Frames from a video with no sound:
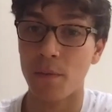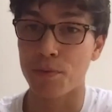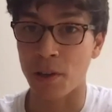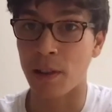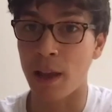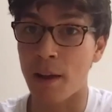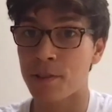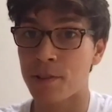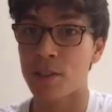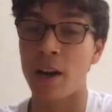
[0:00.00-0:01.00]
The front
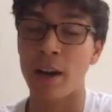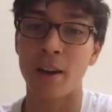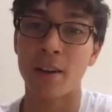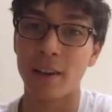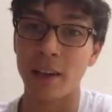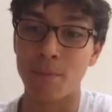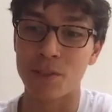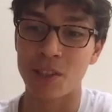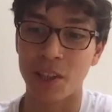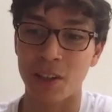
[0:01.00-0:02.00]
left tyre
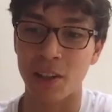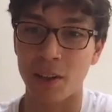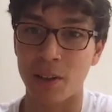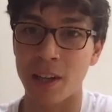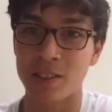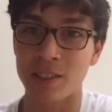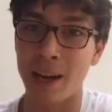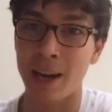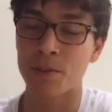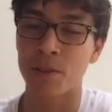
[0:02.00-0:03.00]
in particular gets
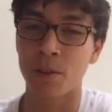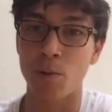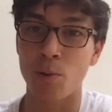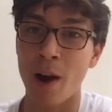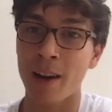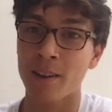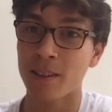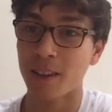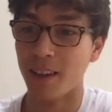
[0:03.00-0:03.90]
absolutely ragged.